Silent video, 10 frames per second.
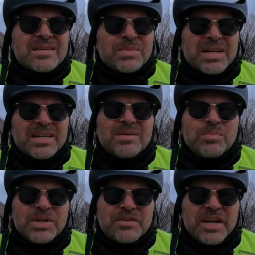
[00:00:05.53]
on my
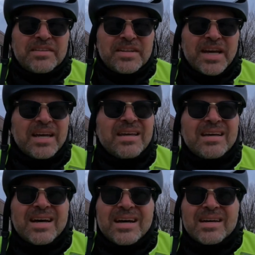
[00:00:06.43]
bike ride today.
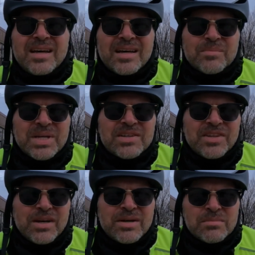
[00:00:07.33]
I'm
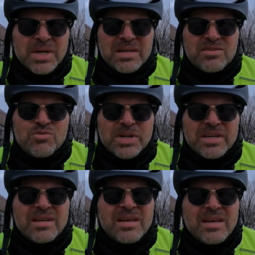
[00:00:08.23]
actually out on my new
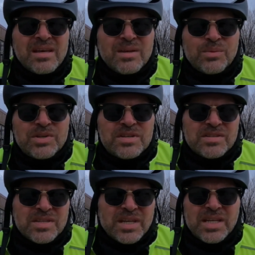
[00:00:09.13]
bike, which
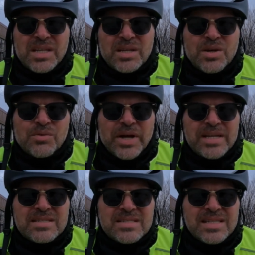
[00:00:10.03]
is a
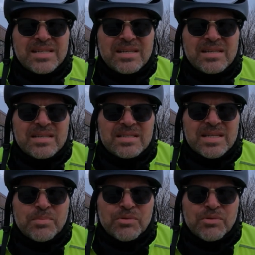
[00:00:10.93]
RadCity Step